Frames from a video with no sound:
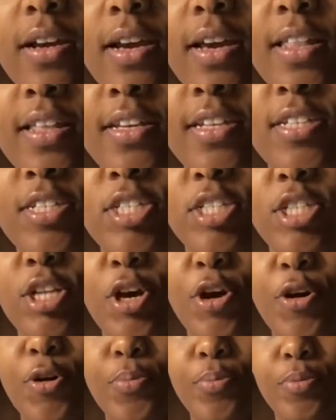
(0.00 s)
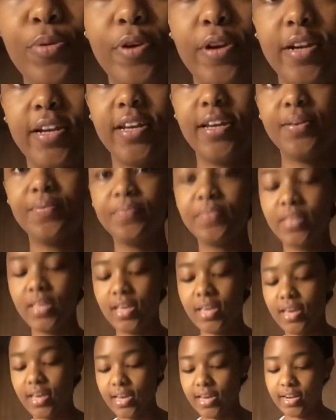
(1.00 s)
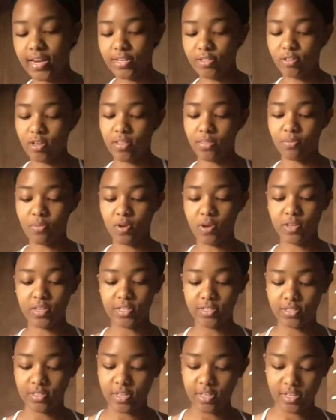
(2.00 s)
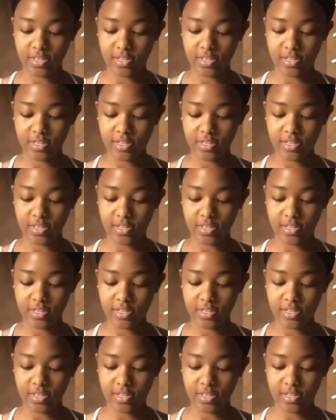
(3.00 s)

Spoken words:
I think it's so pretty, and I tried them on yesterday,